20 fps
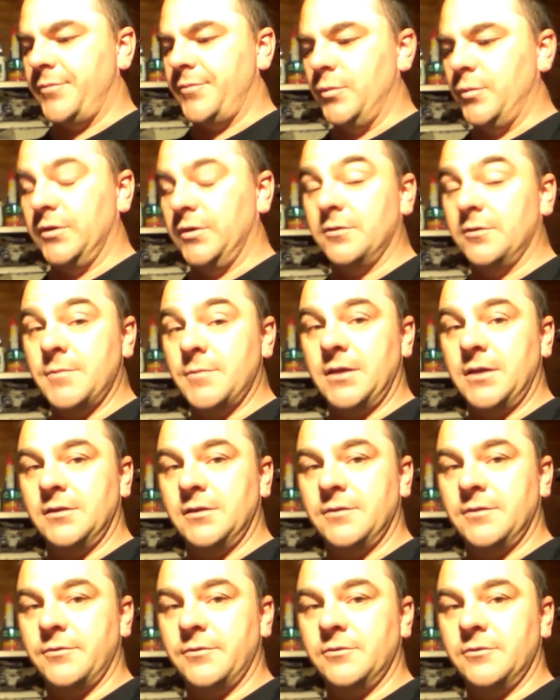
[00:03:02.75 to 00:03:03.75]
which can make the
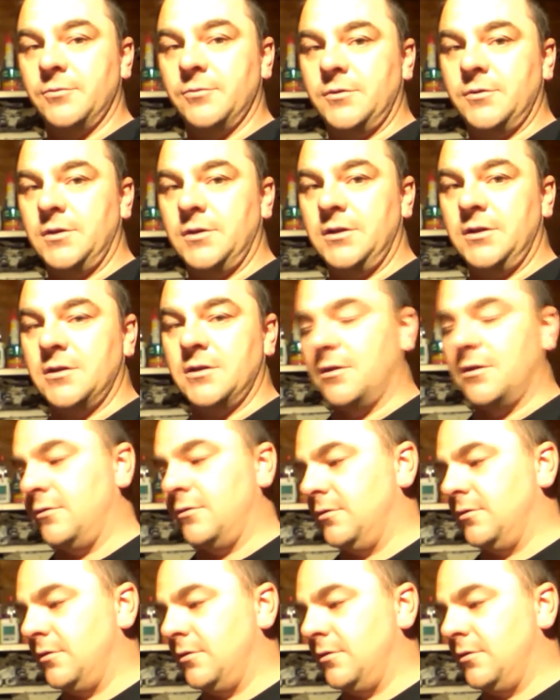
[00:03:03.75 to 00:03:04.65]
difference between, you know,